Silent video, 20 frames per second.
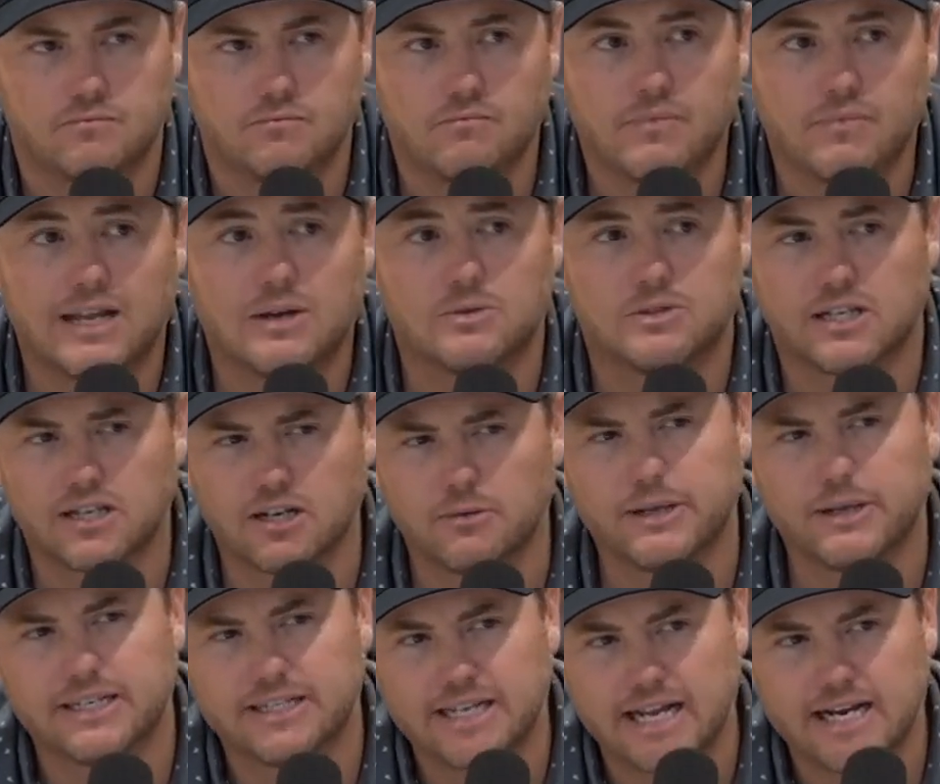It was a little
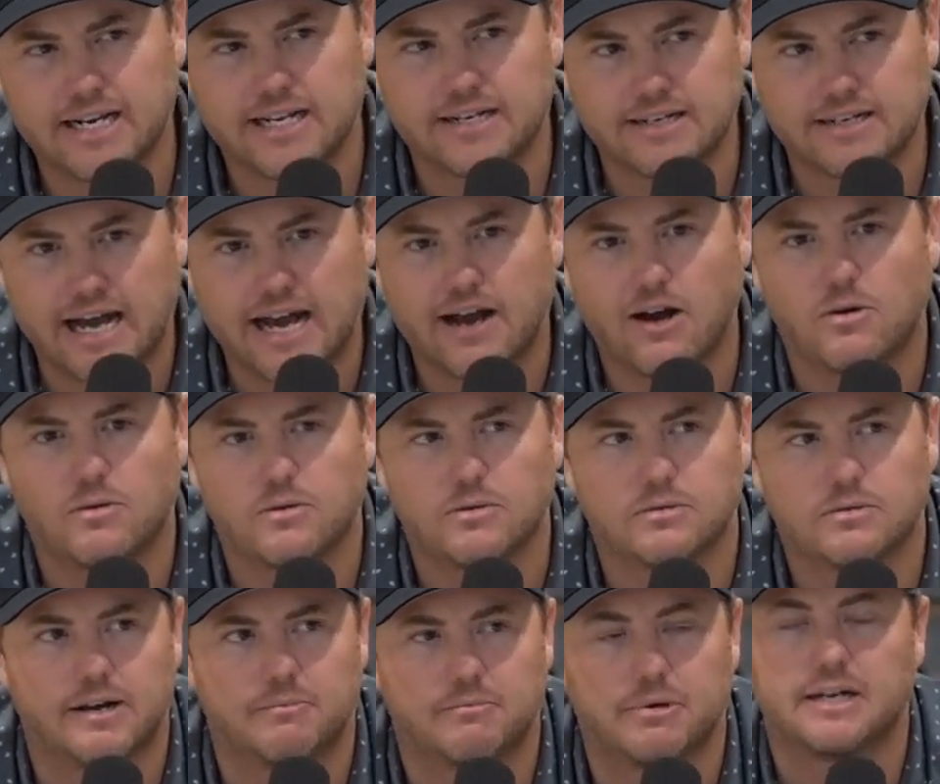bit dated now,
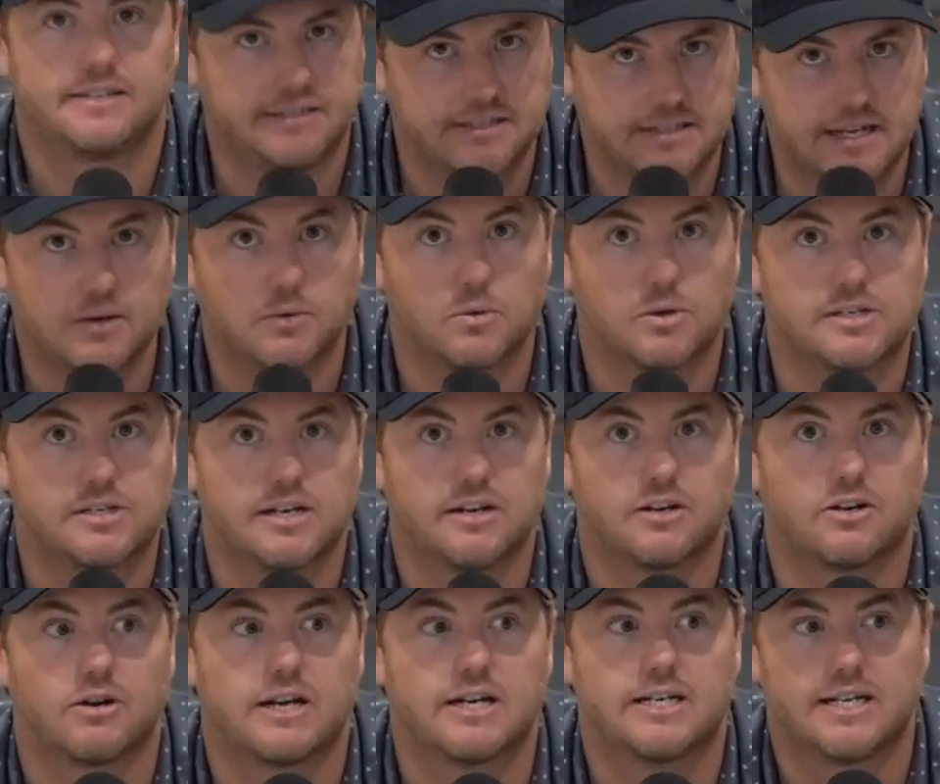but it was
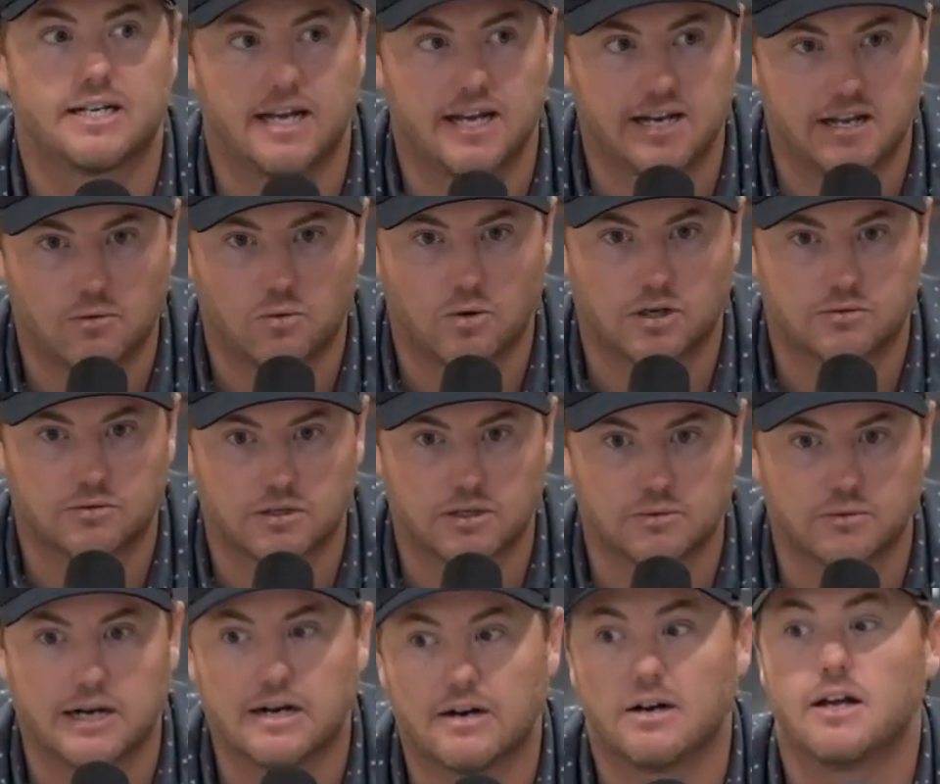integrated and it worked really
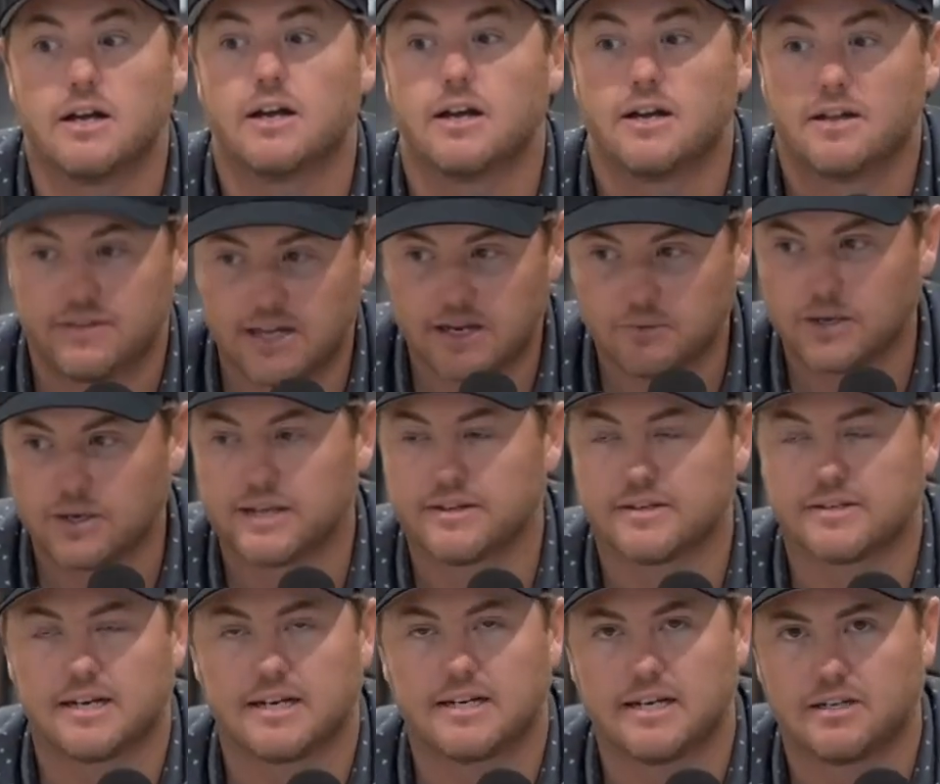well. Then we had the
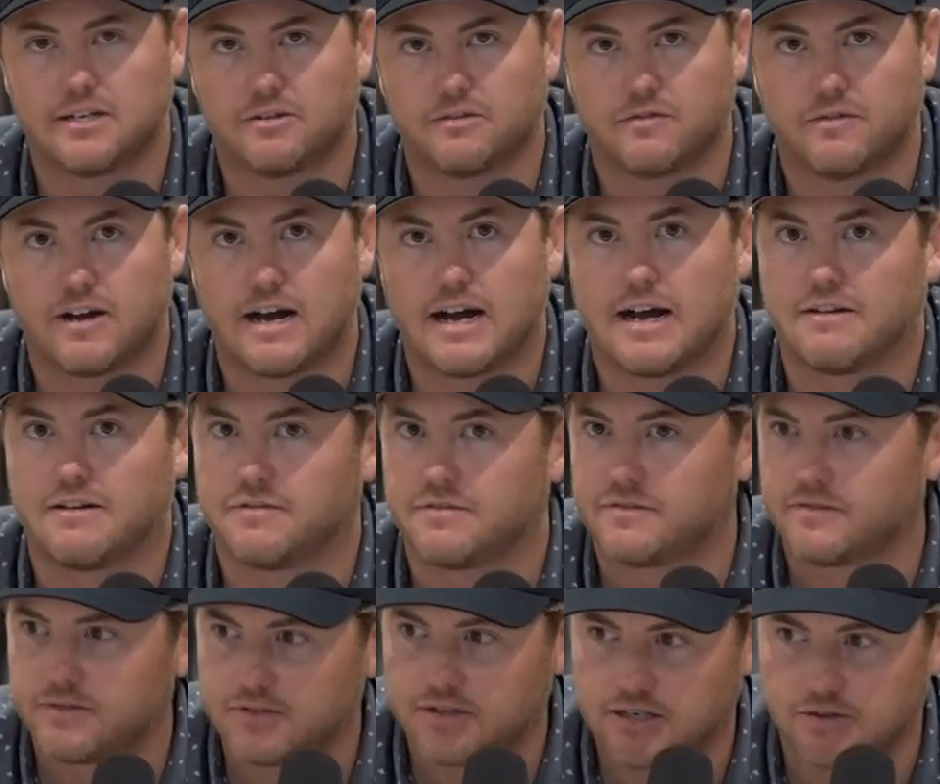Citation V.
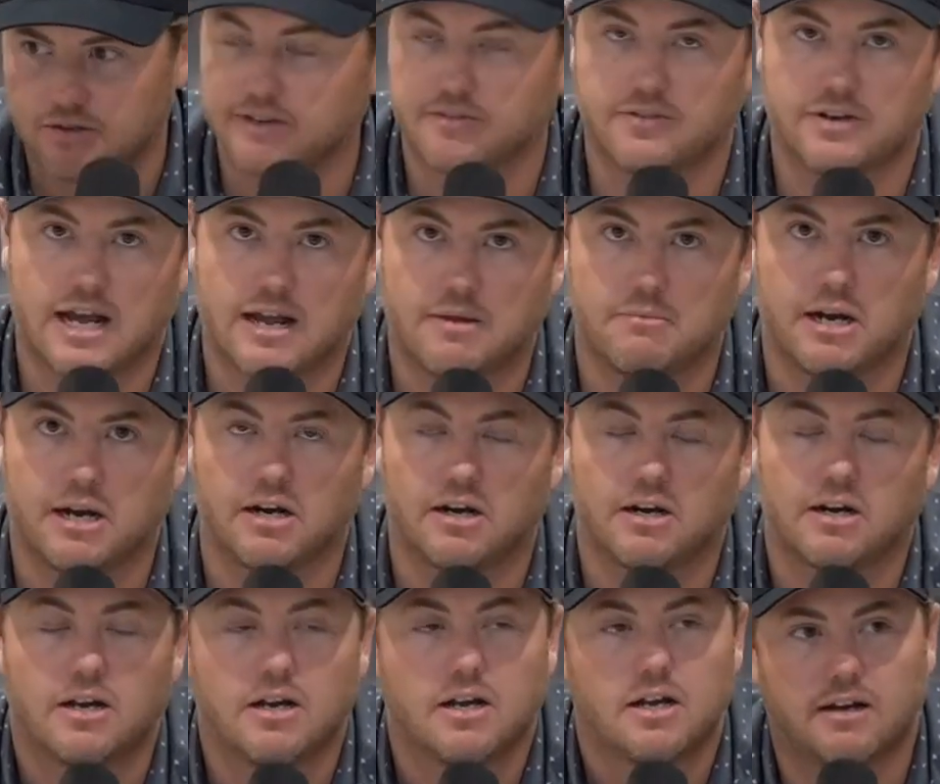It was a nightmare
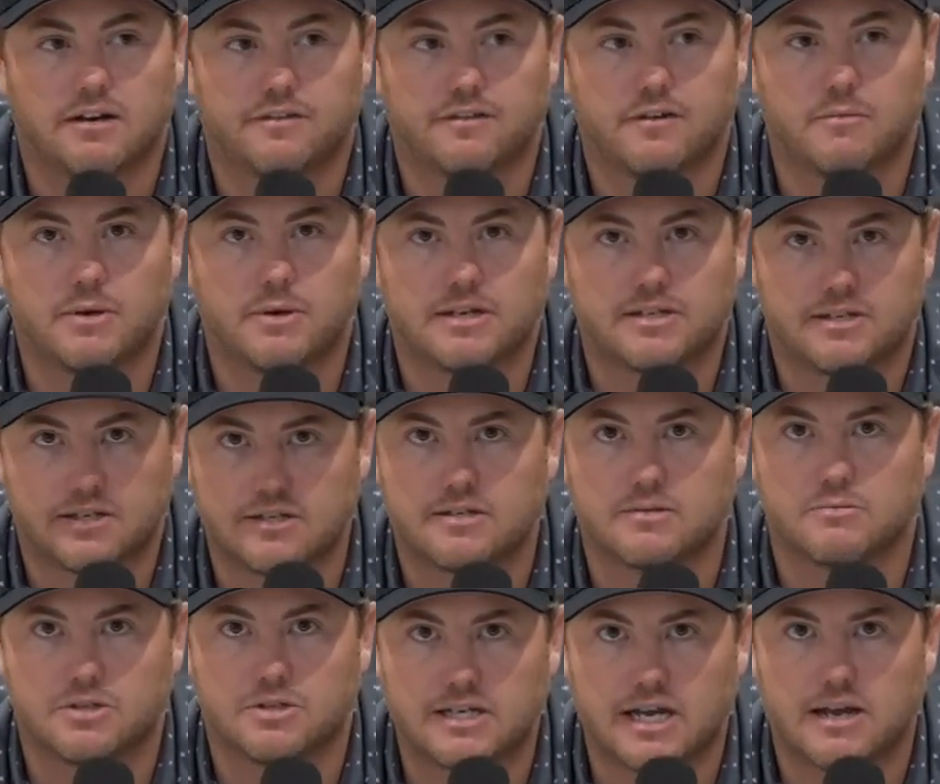from a
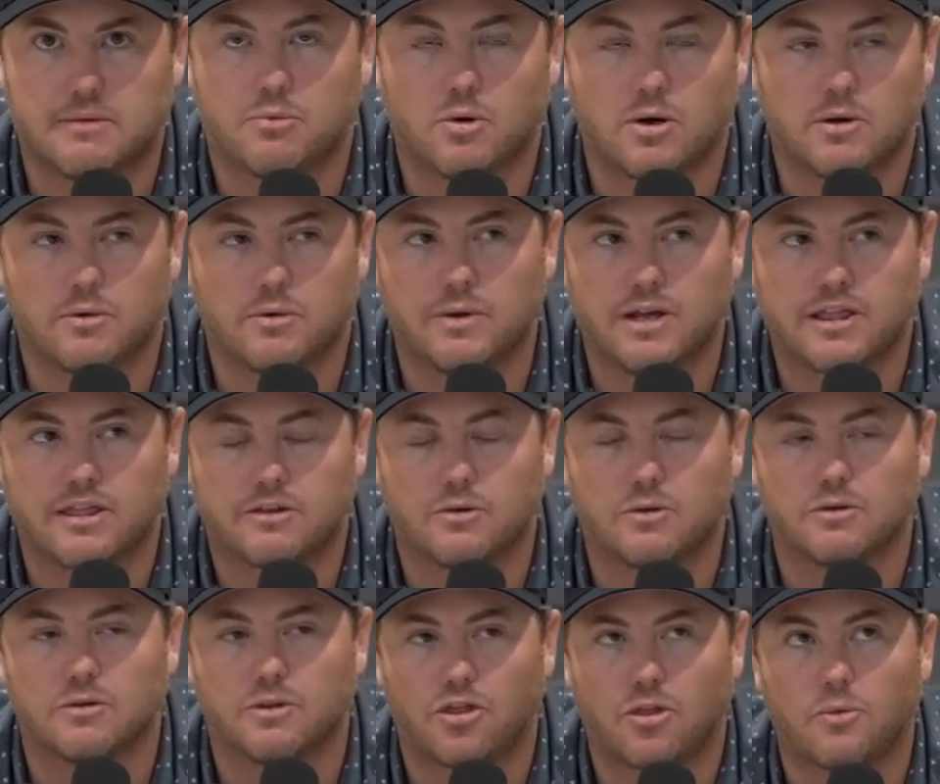systems standpoint. We went
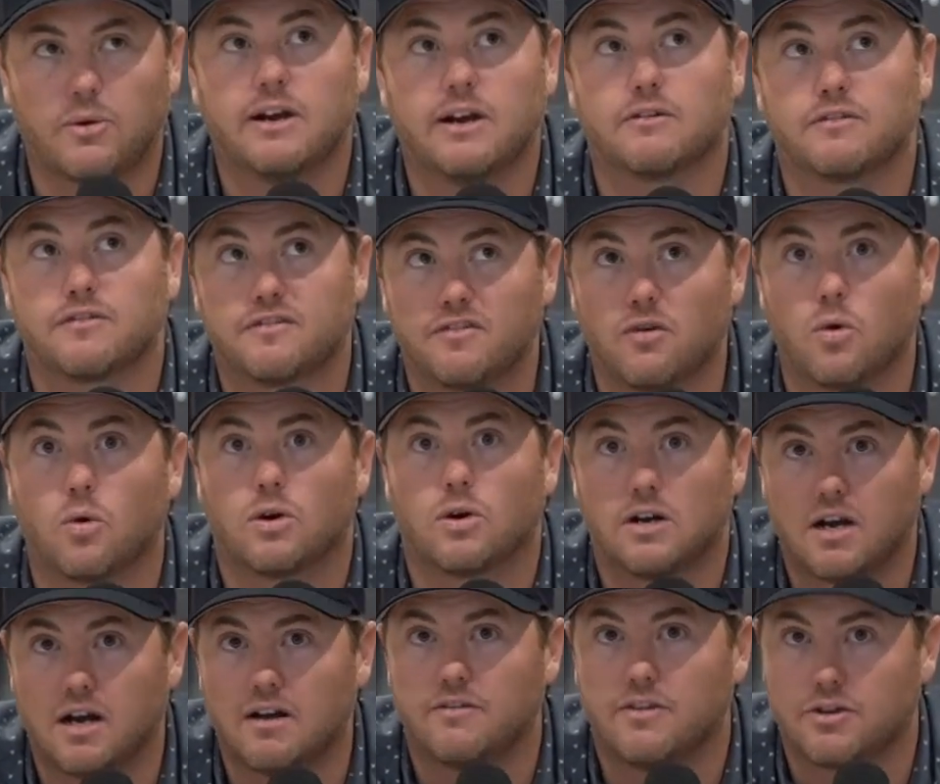through 3 or 4
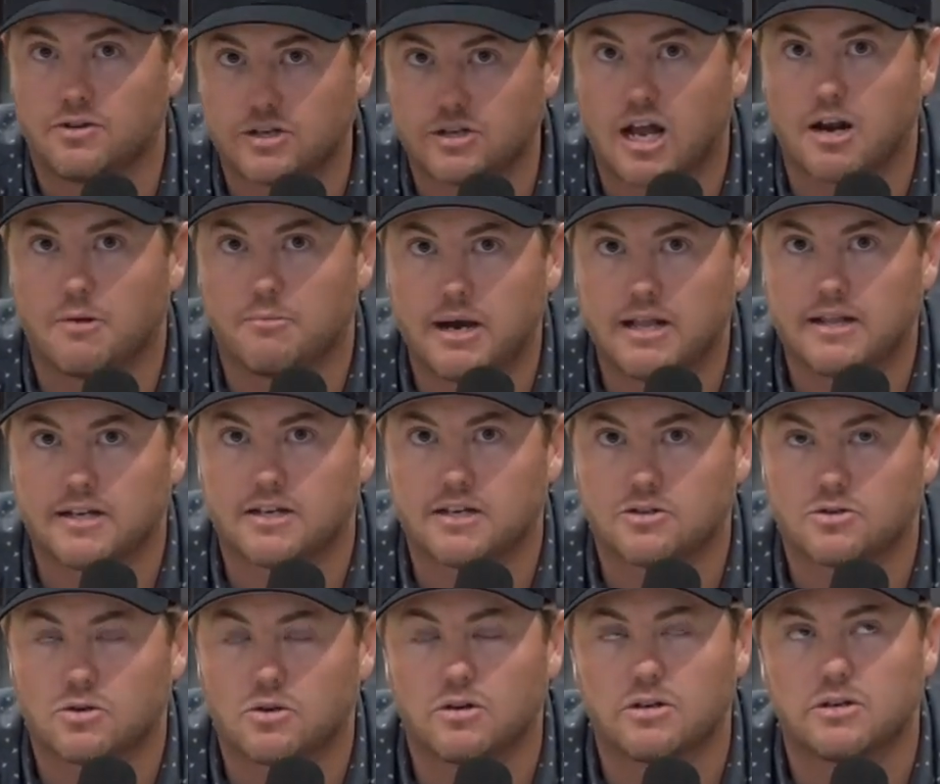of those autopilot
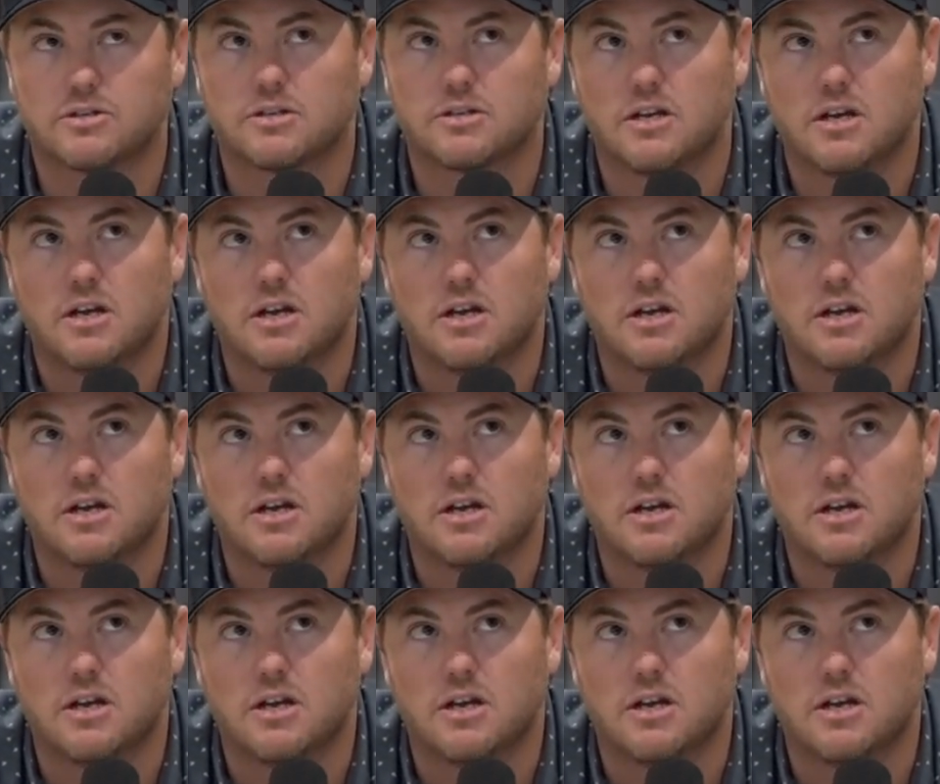controllers.